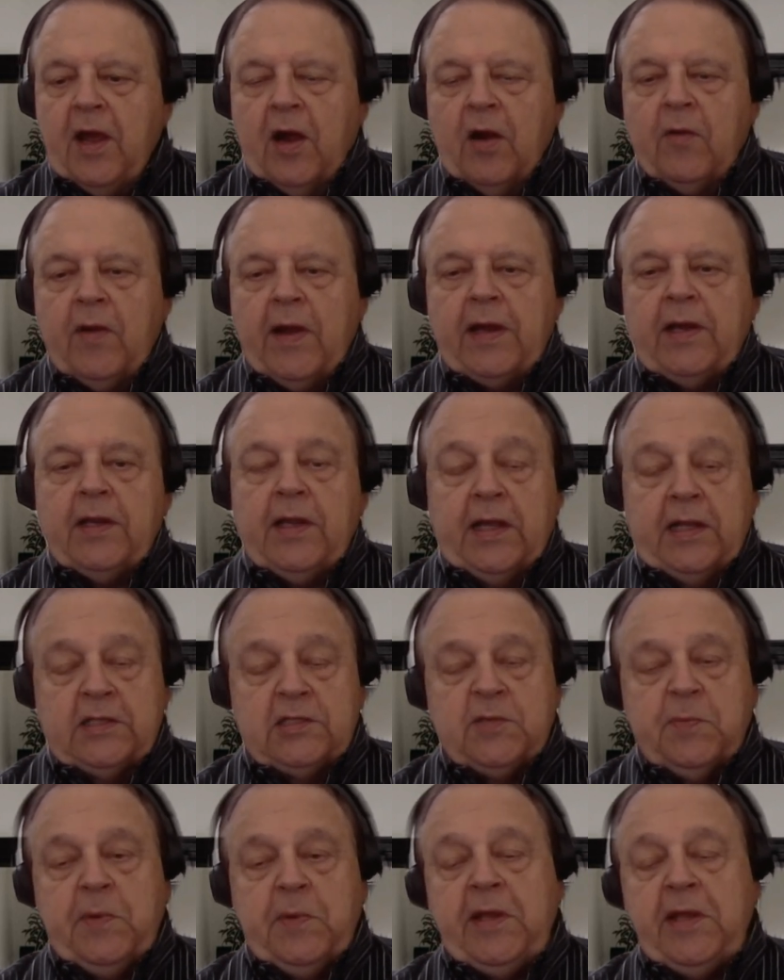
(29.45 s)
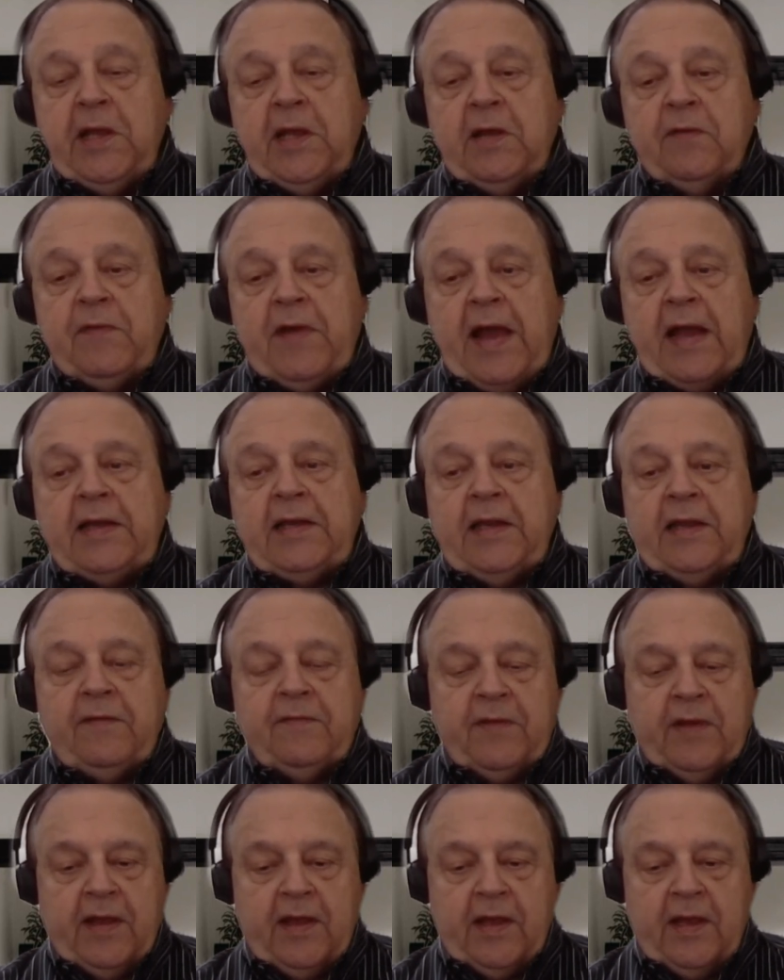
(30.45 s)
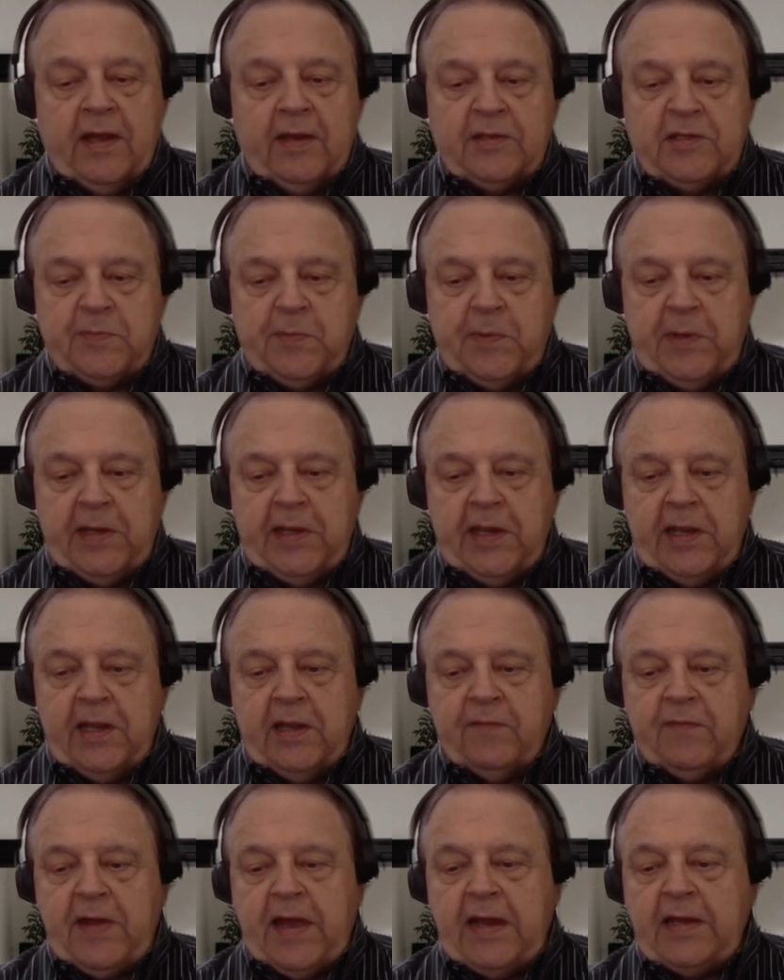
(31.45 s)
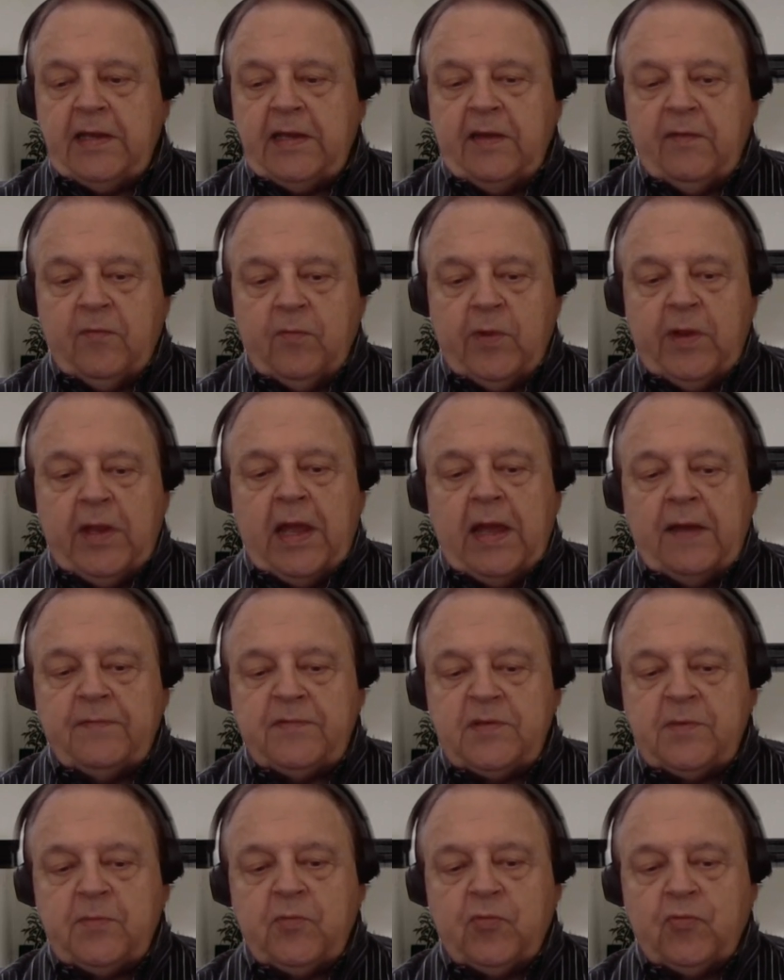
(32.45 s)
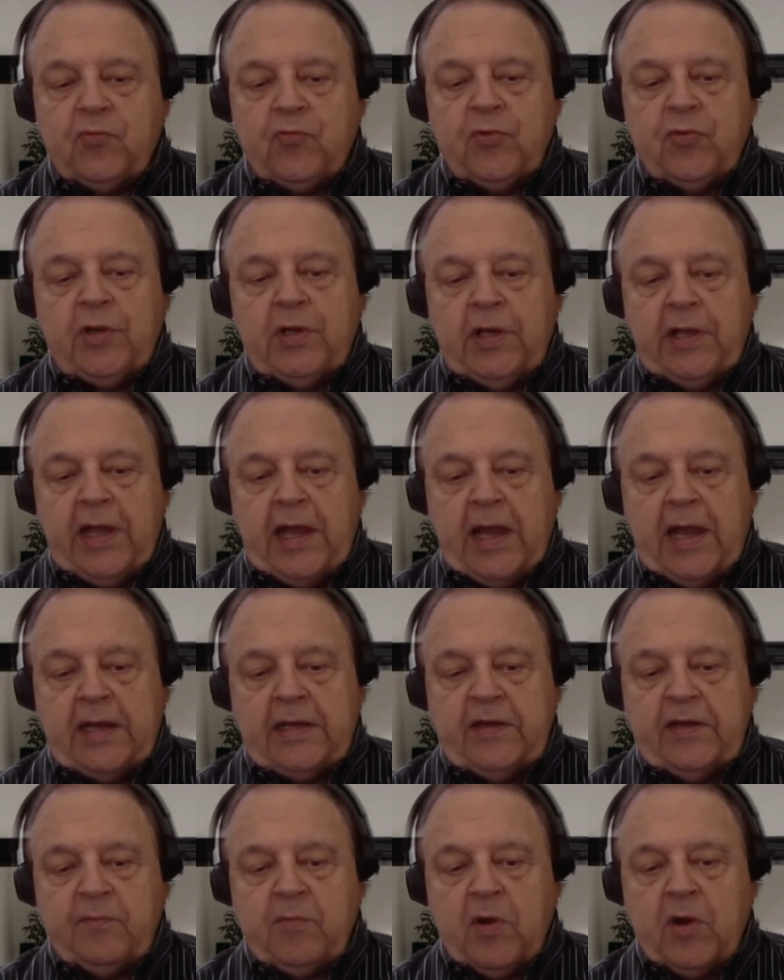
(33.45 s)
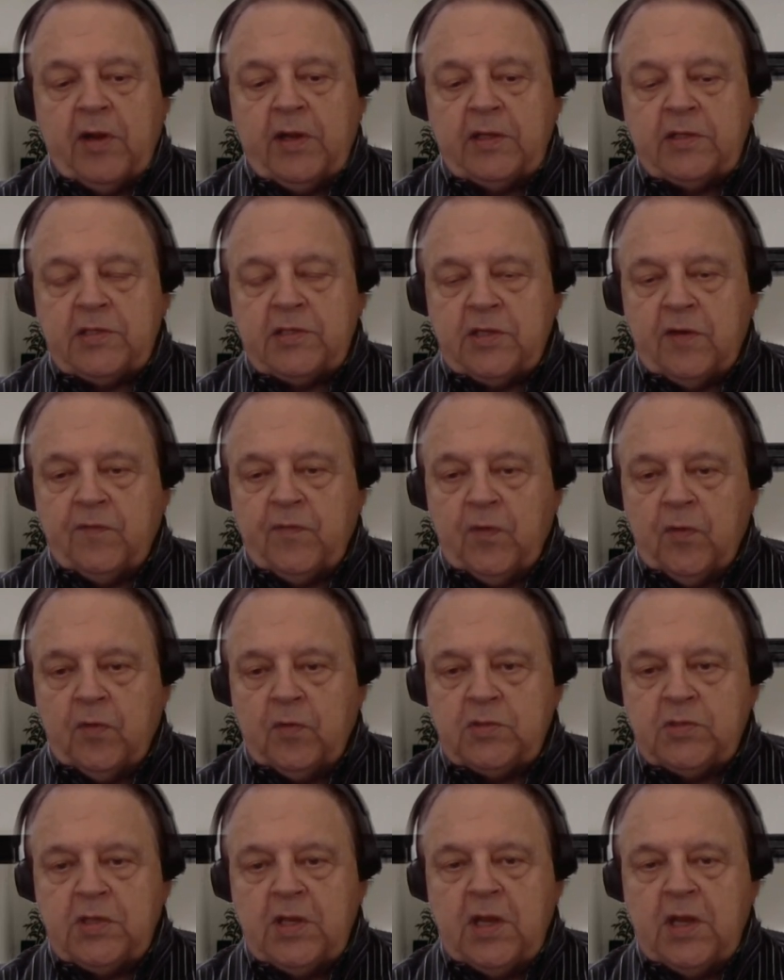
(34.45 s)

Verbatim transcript: All right. And speaking of active, and speaking of active, we have some really active markets here, folks.